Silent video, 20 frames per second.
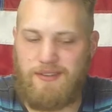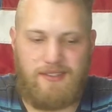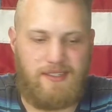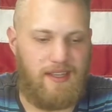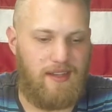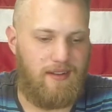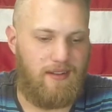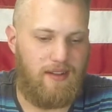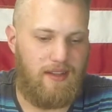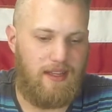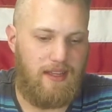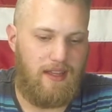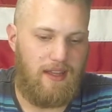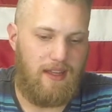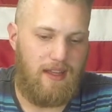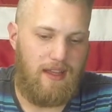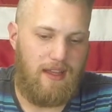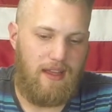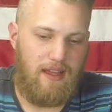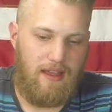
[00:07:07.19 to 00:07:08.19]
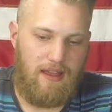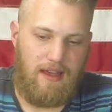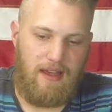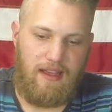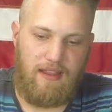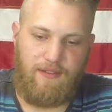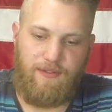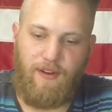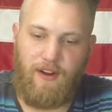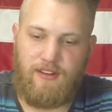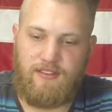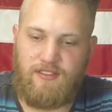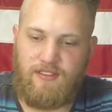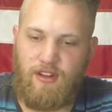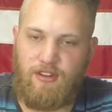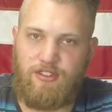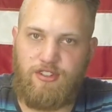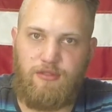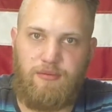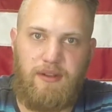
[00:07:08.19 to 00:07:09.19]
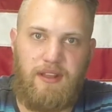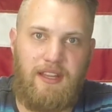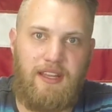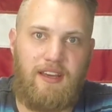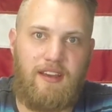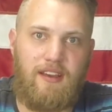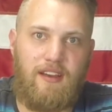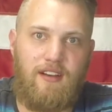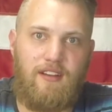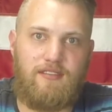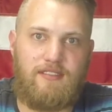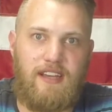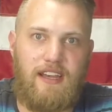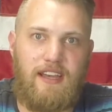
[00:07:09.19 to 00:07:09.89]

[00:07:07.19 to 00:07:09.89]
So as far as social media goes,